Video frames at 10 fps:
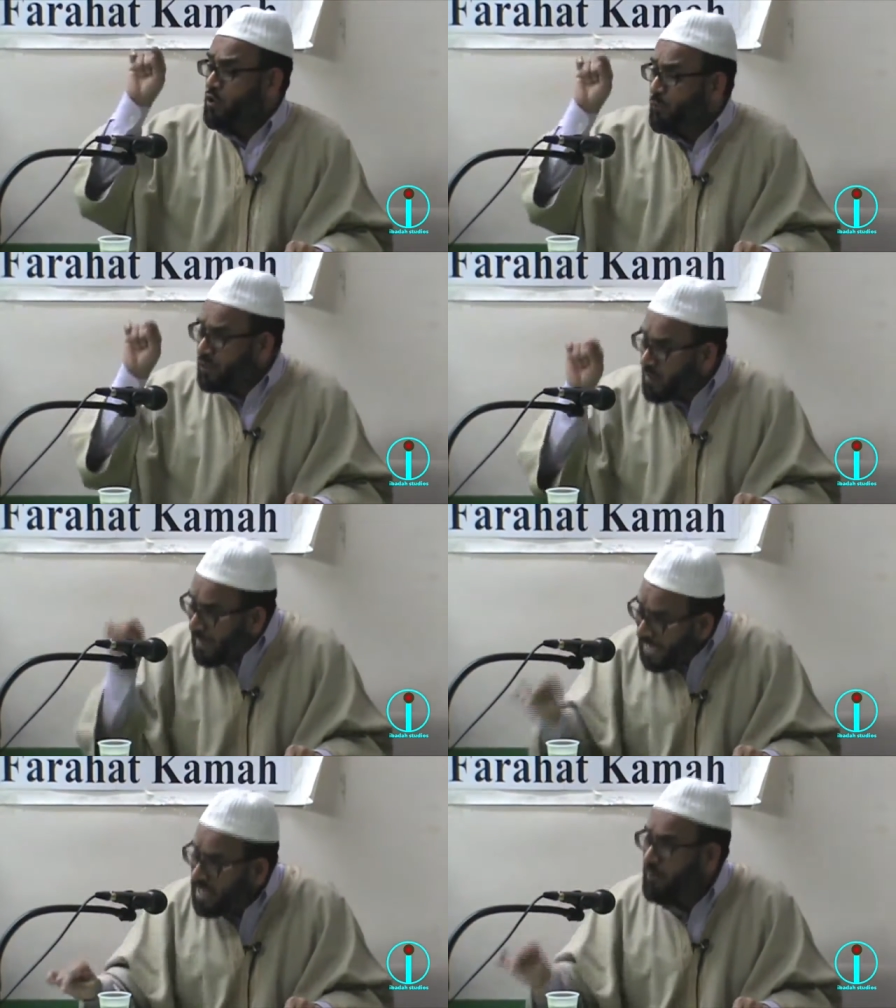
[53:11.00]
to put the
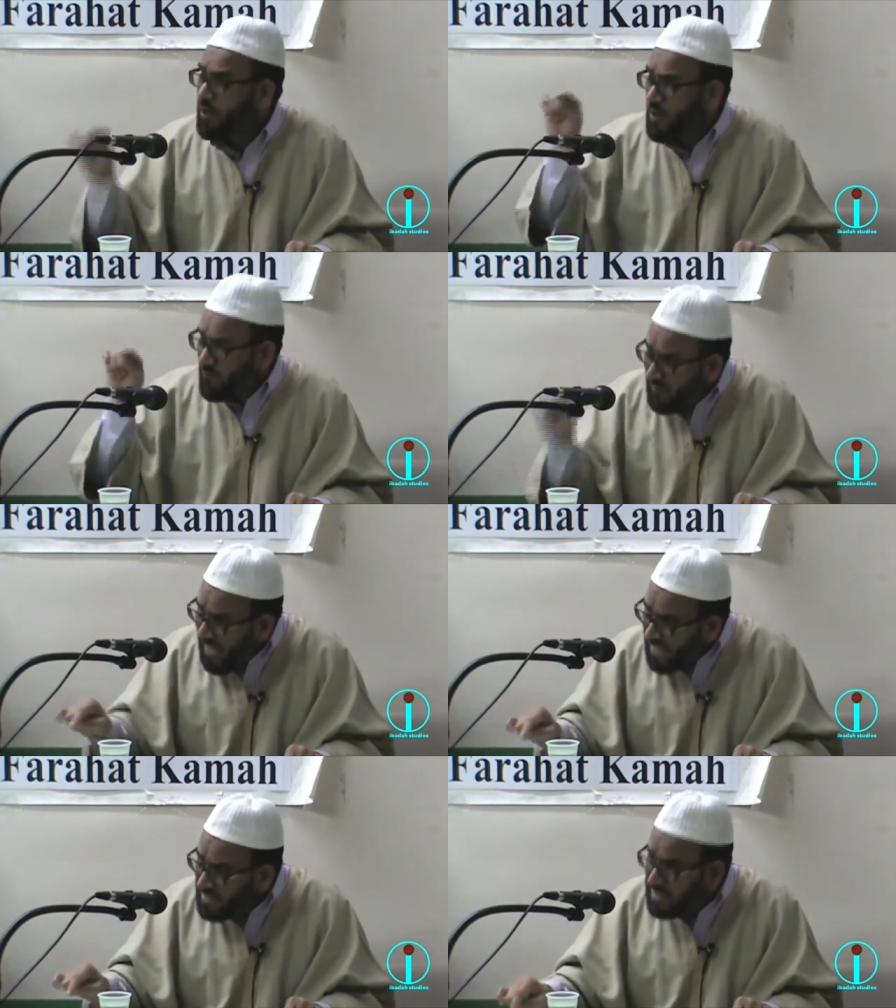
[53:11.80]
makeup on your
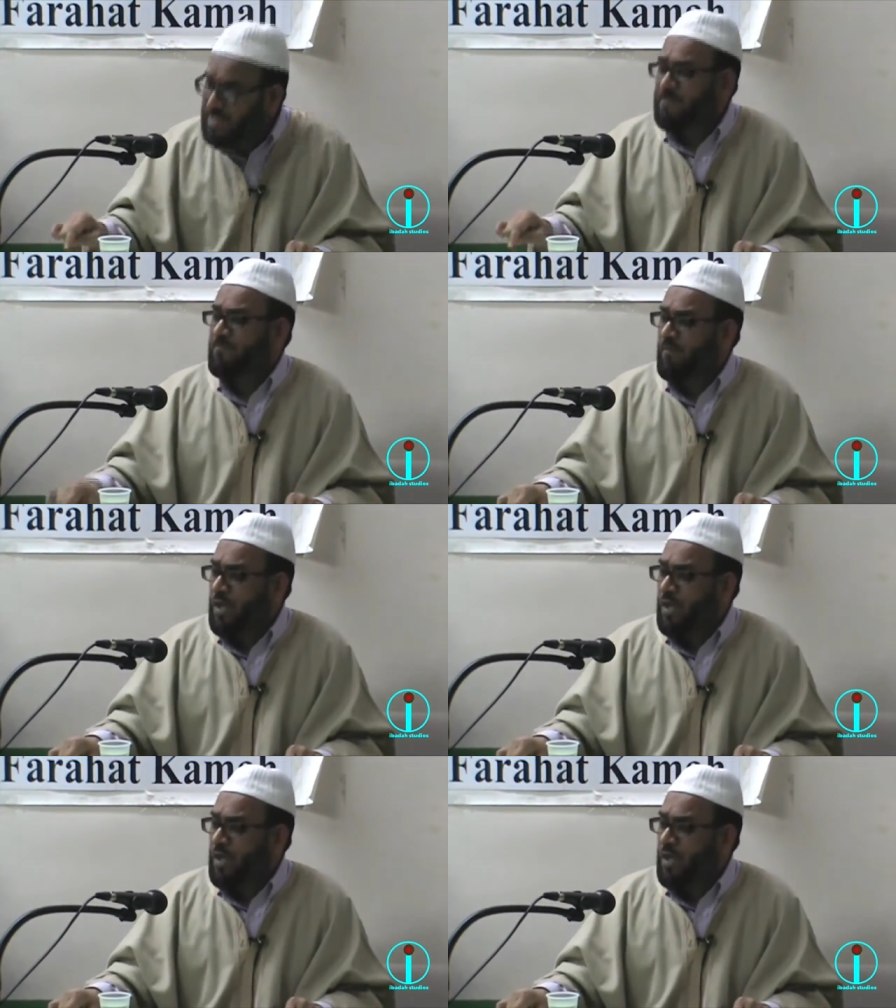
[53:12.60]
face